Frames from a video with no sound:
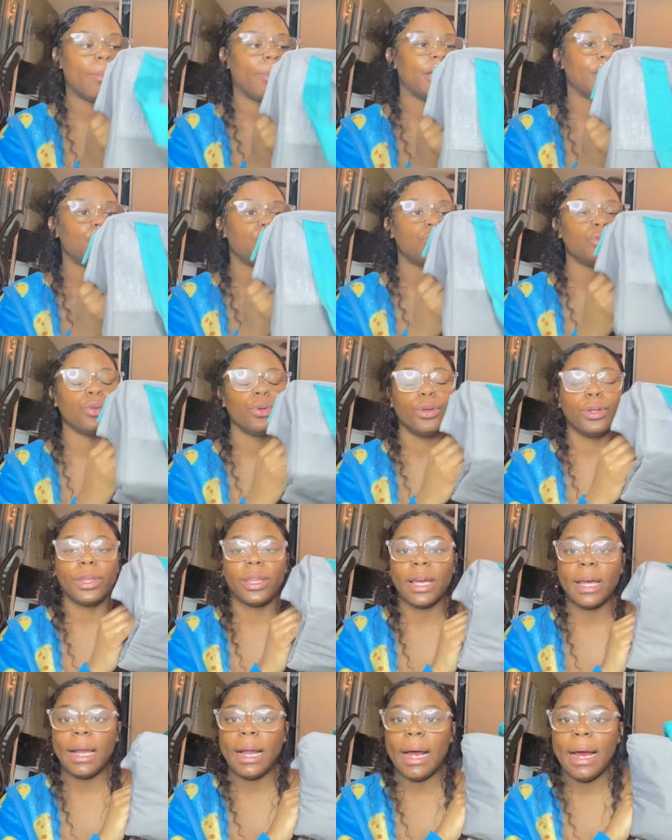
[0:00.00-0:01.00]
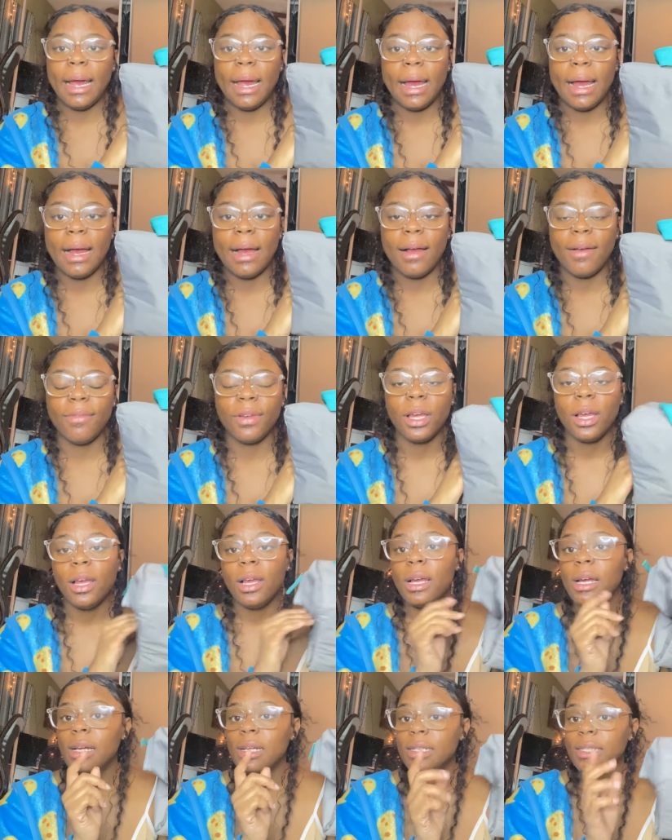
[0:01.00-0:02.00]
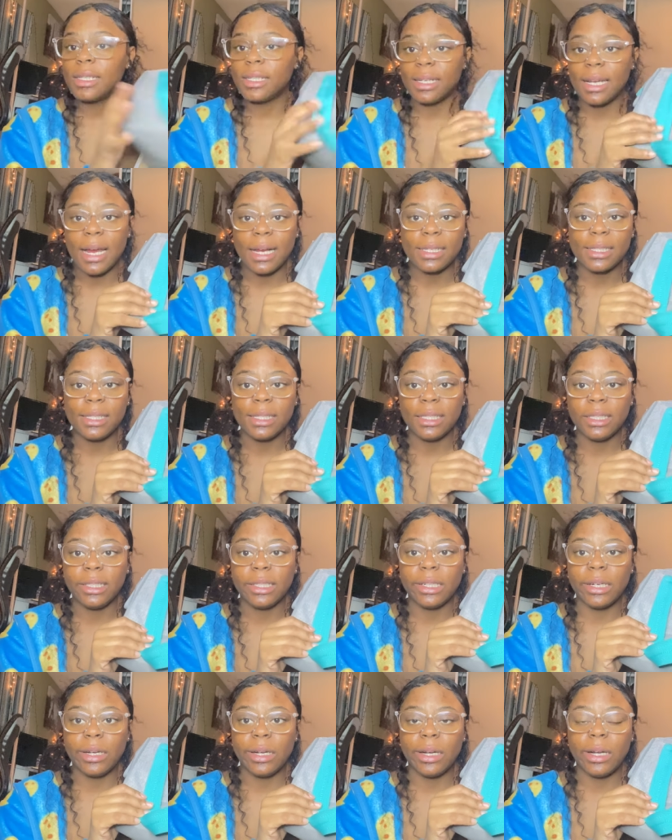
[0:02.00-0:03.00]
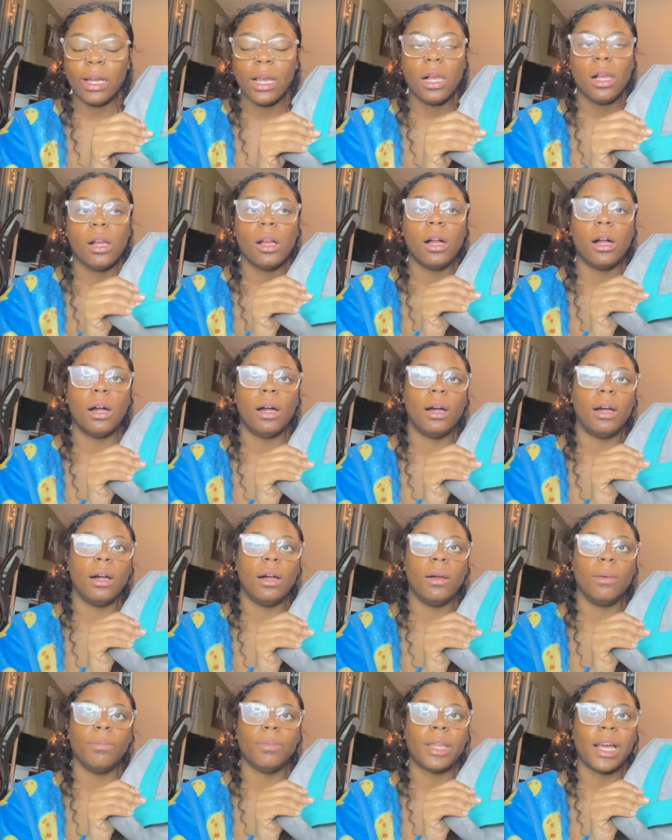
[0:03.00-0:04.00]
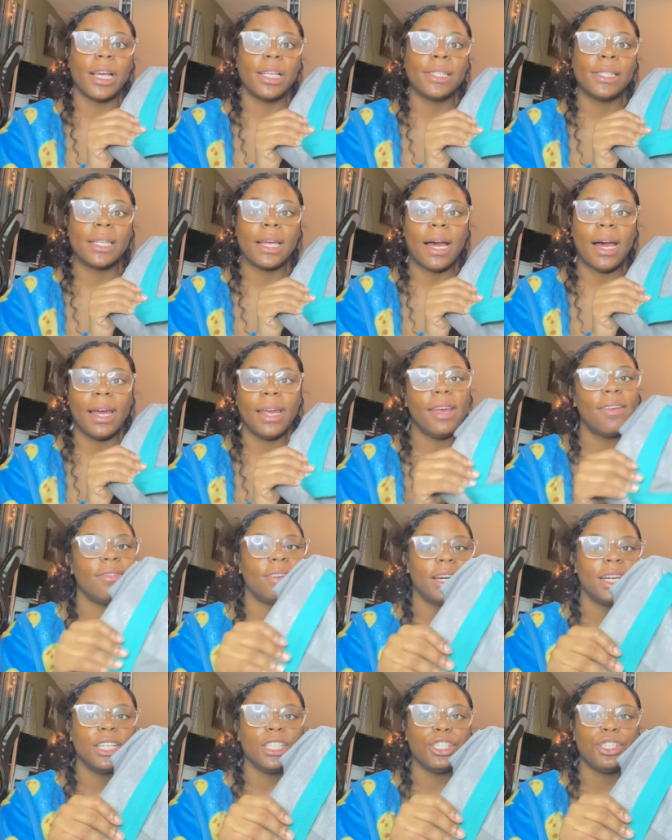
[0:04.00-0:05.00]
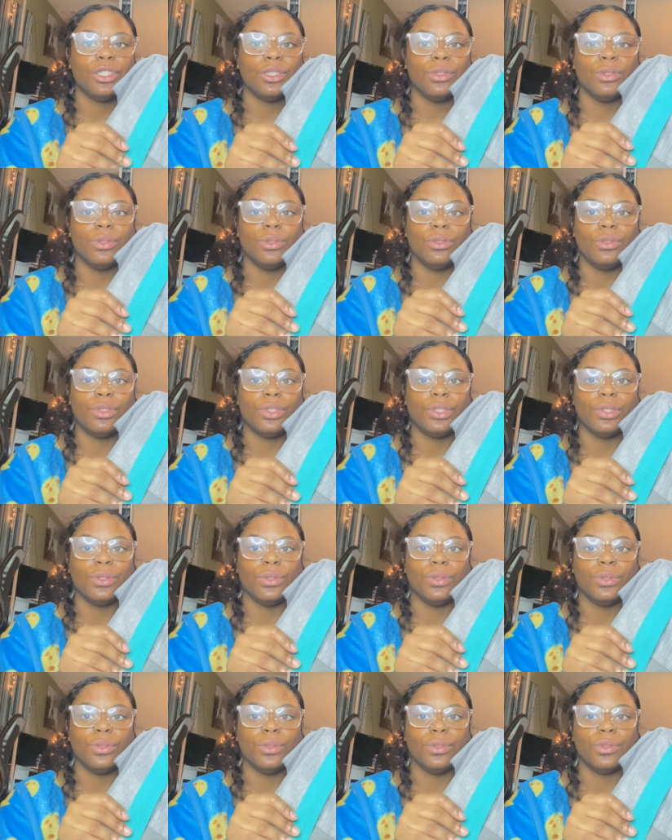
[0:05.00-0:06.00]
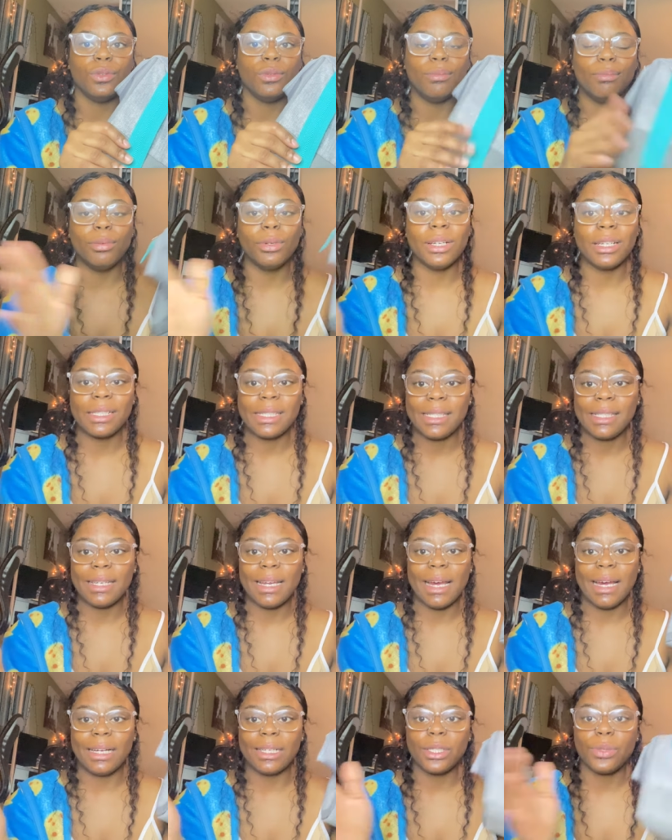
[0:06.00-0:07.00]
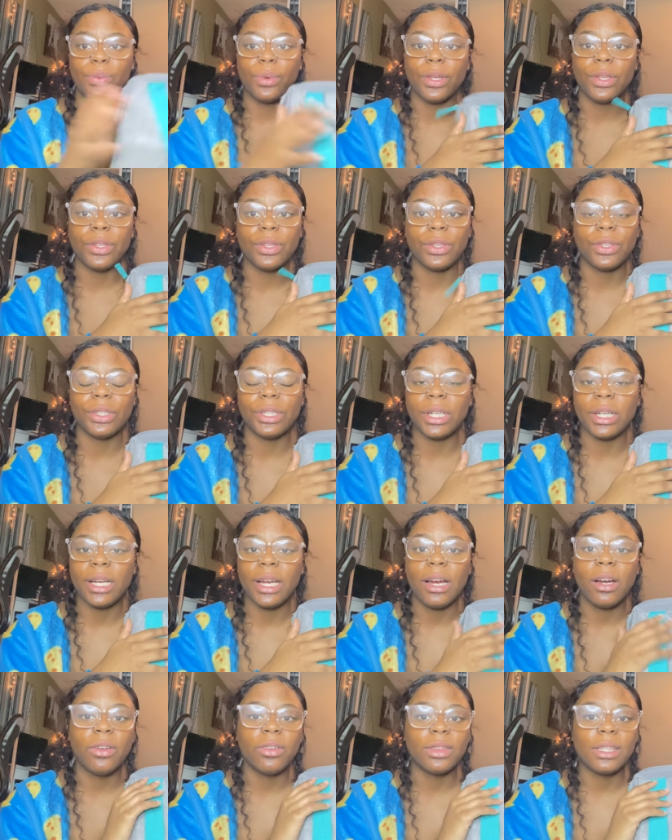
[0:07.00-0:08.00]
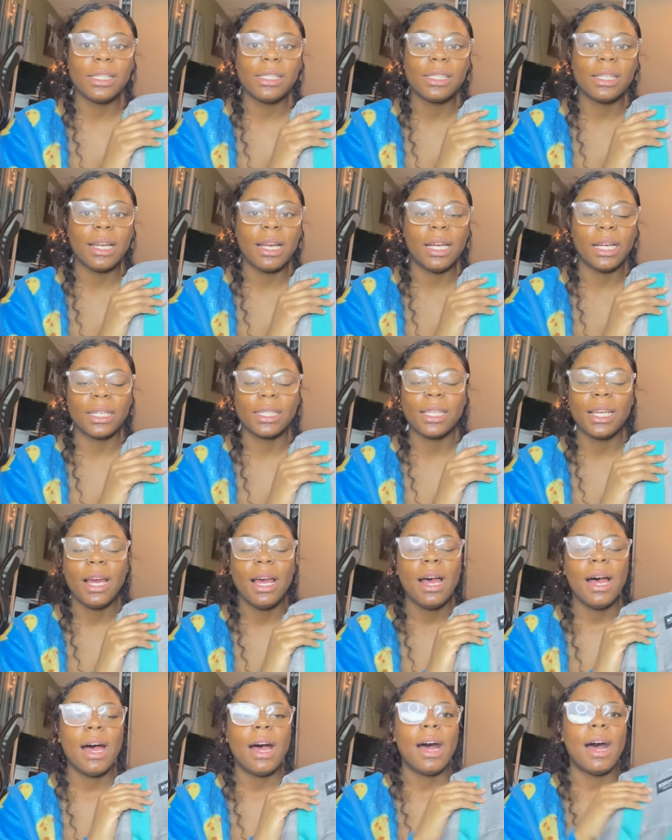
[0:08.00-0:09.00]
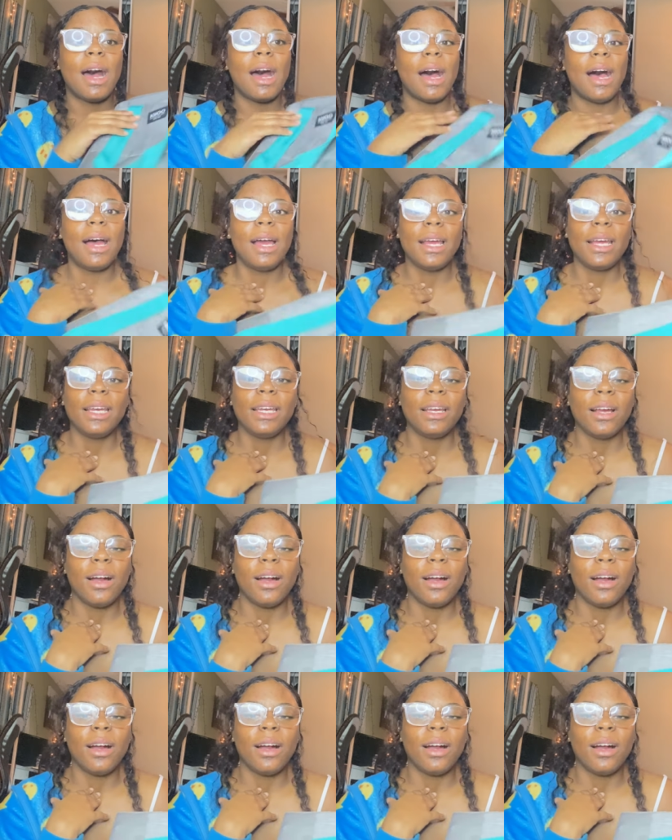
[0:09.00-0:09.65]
make sure that I have snacks in here. I advise you to bring snacks, whether they're healthy snacks. I